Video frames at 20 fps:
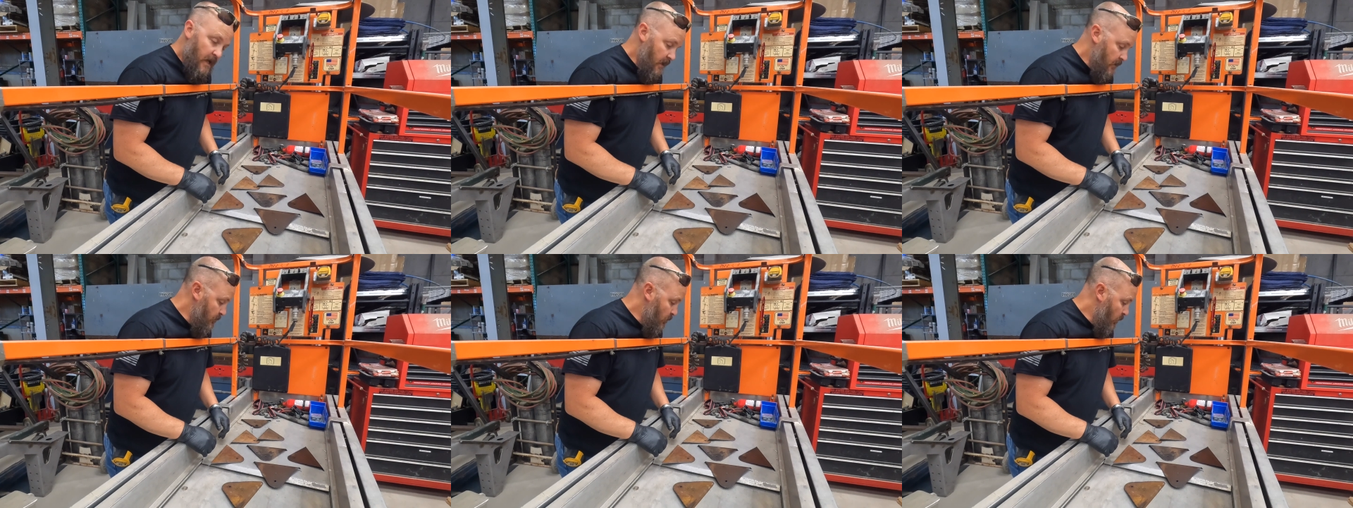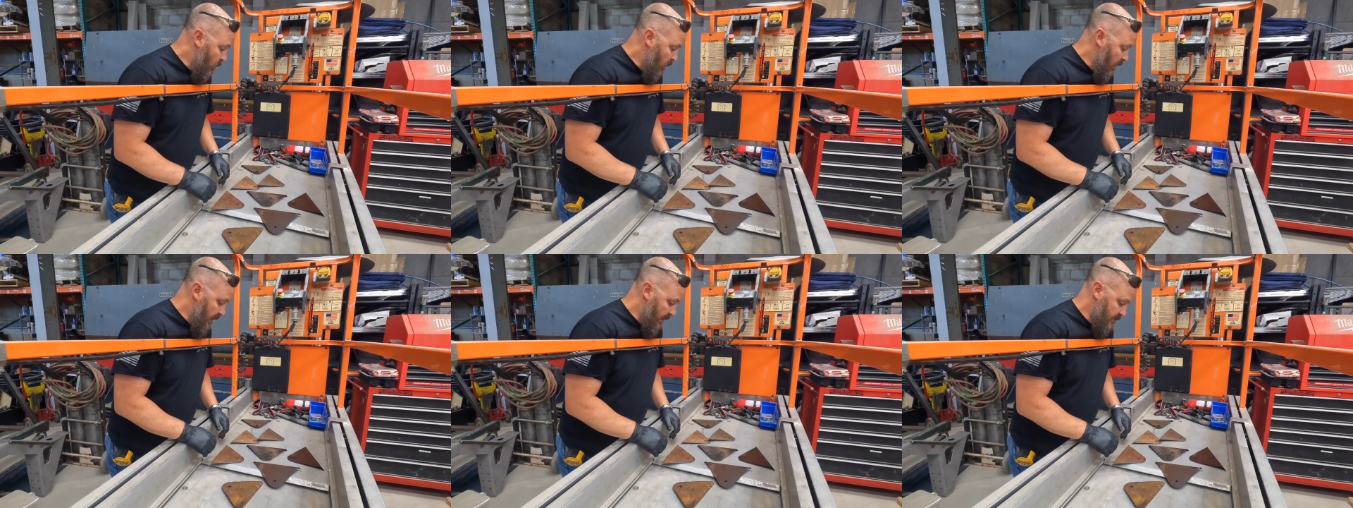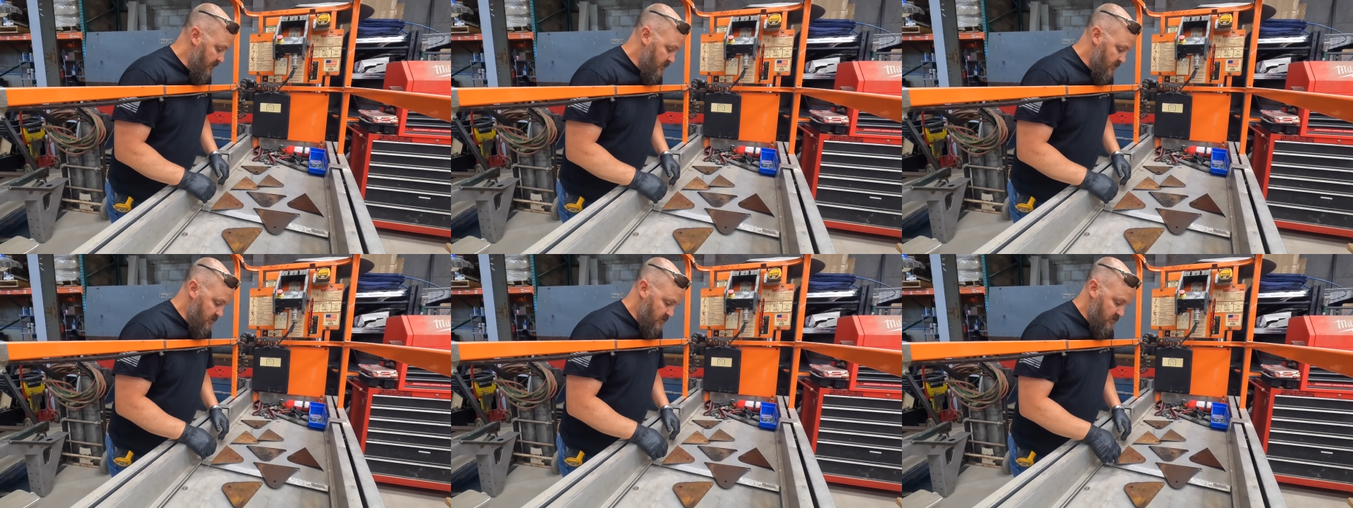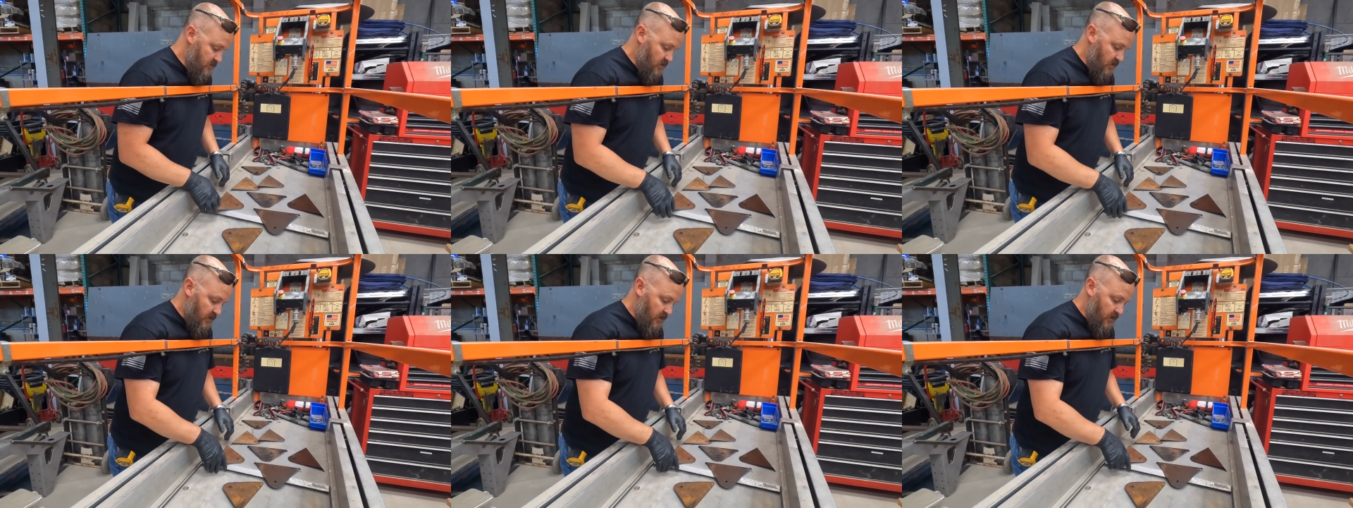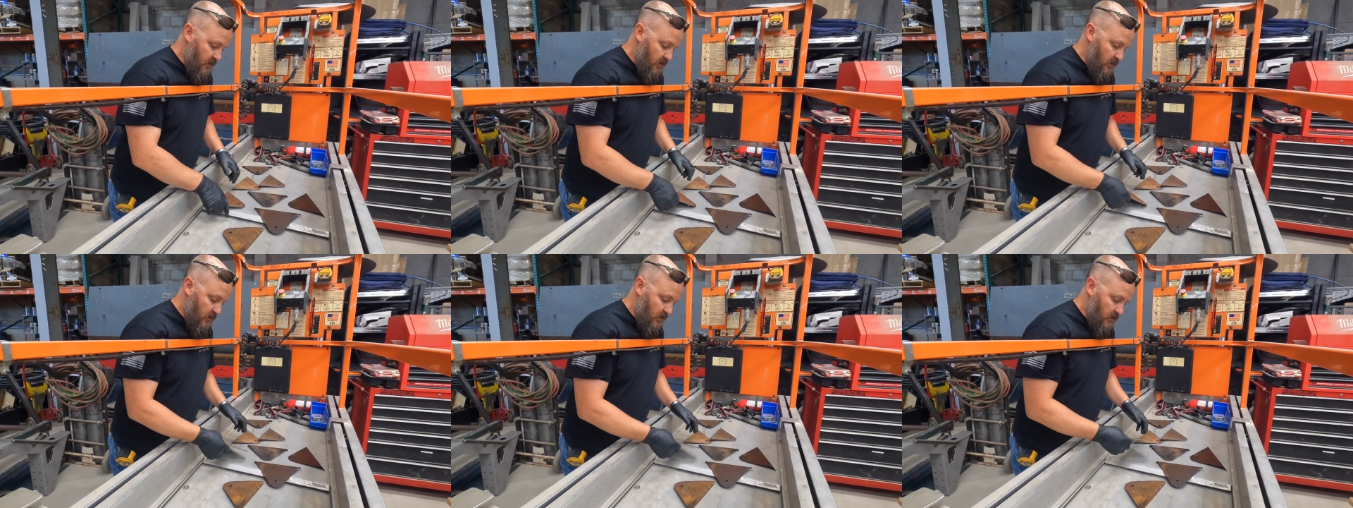paint them white so
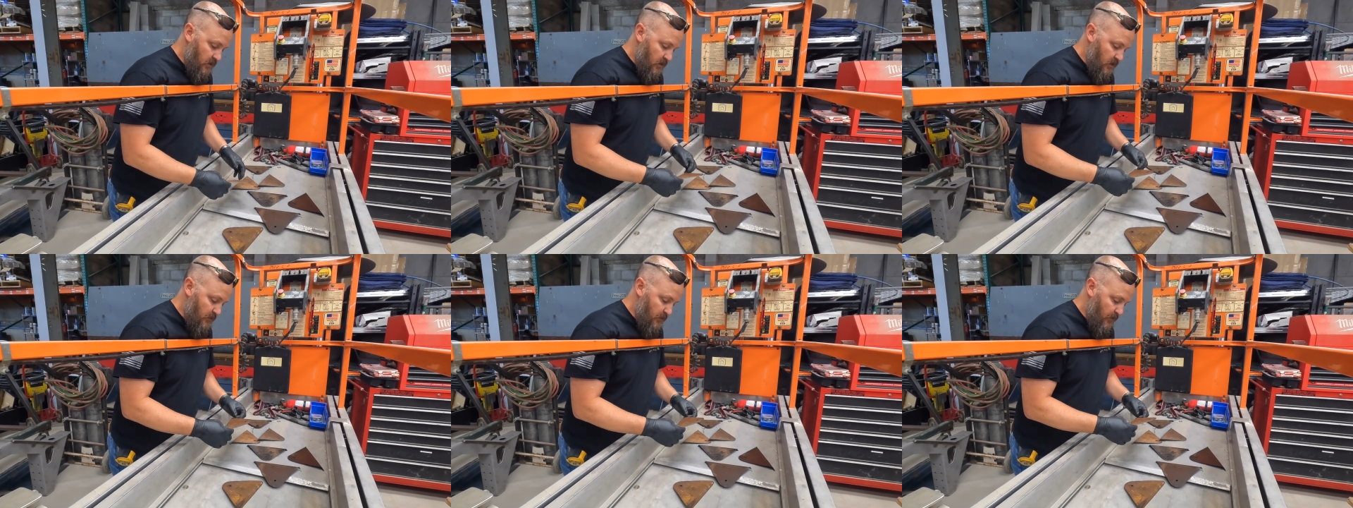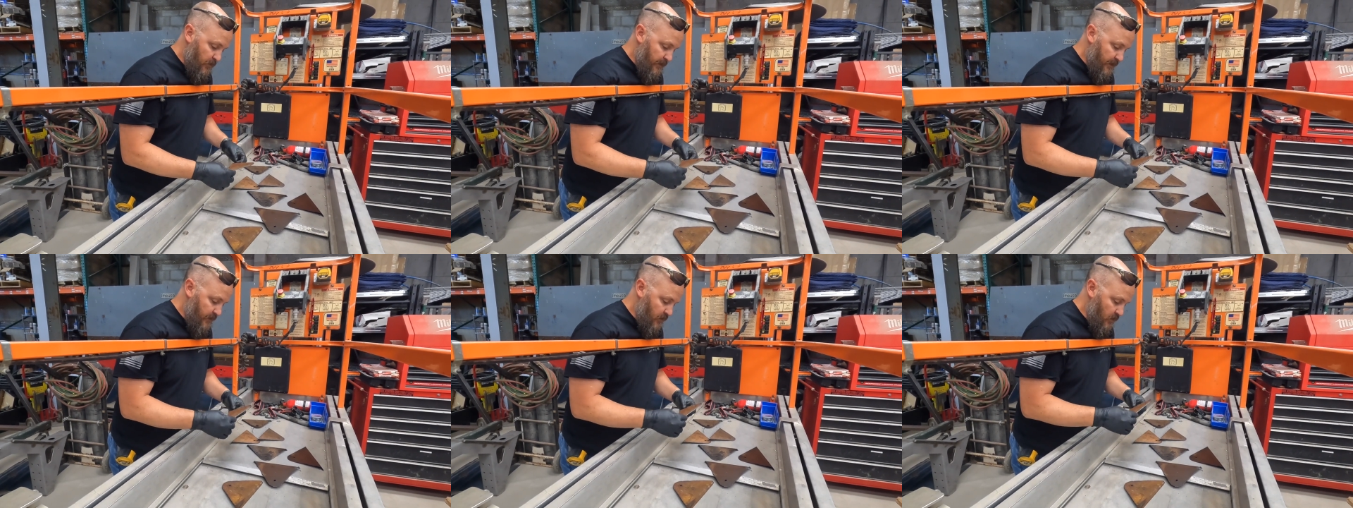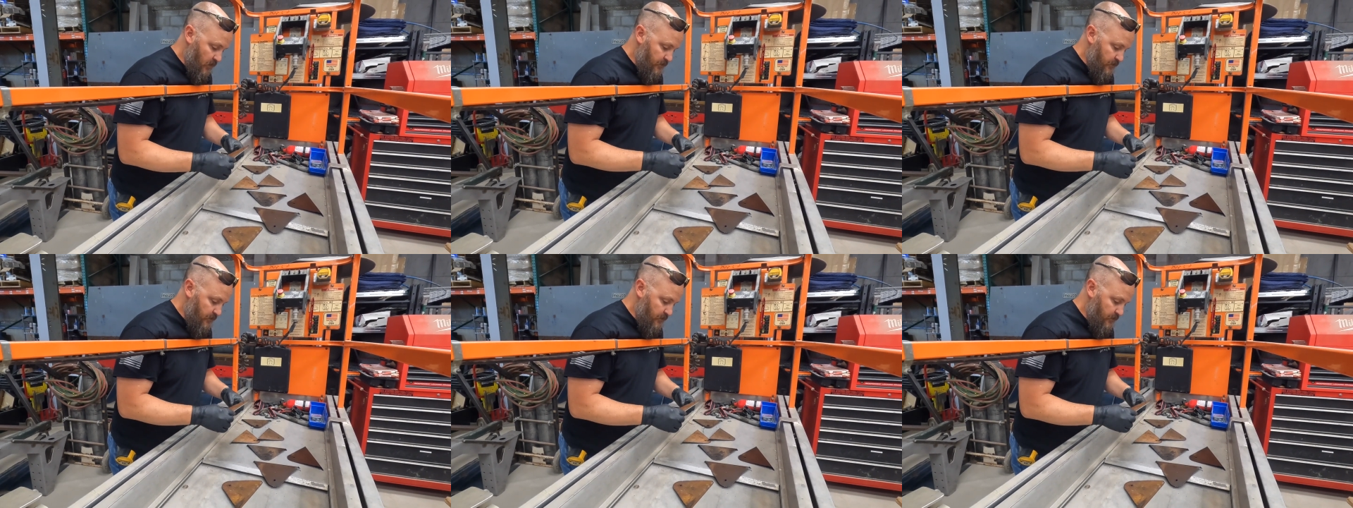they'll look a little bit better